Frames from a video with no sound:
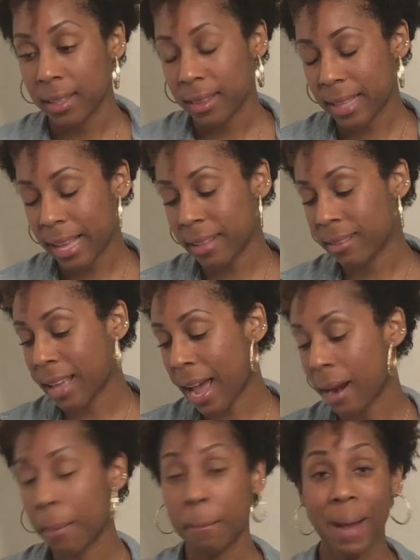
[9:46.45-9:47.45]
They got
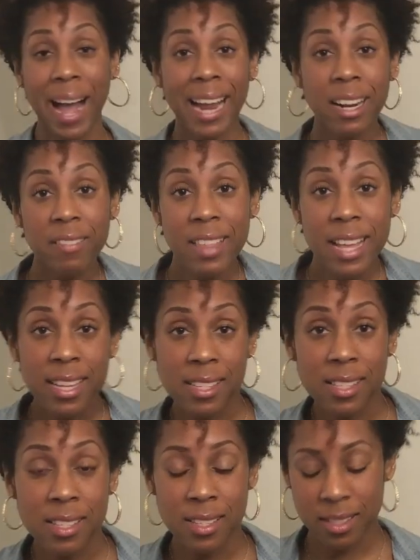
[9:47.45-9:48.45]
a bite of
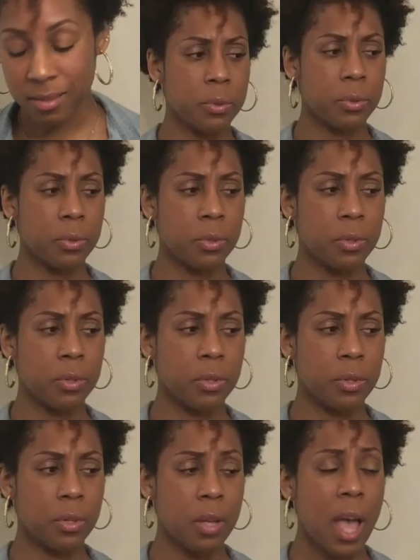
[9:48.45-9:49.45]
this.
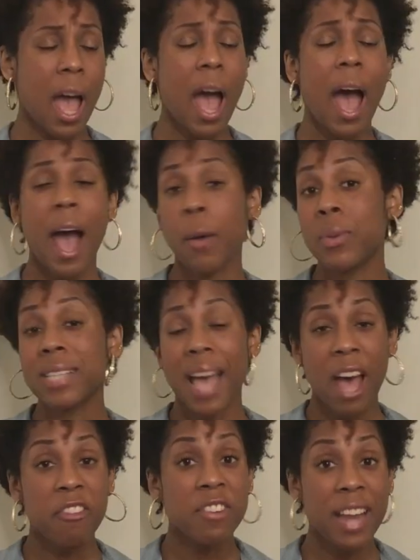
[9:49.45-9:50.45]
I was
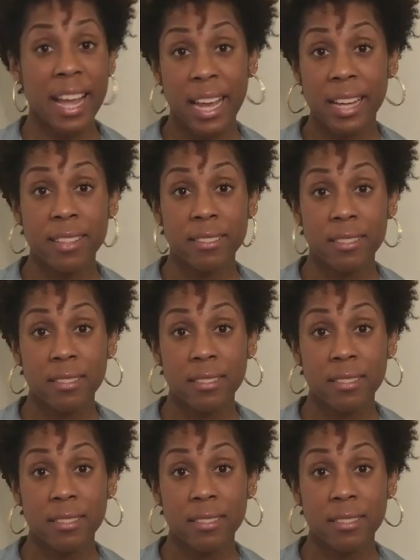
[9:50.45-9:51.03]
half naked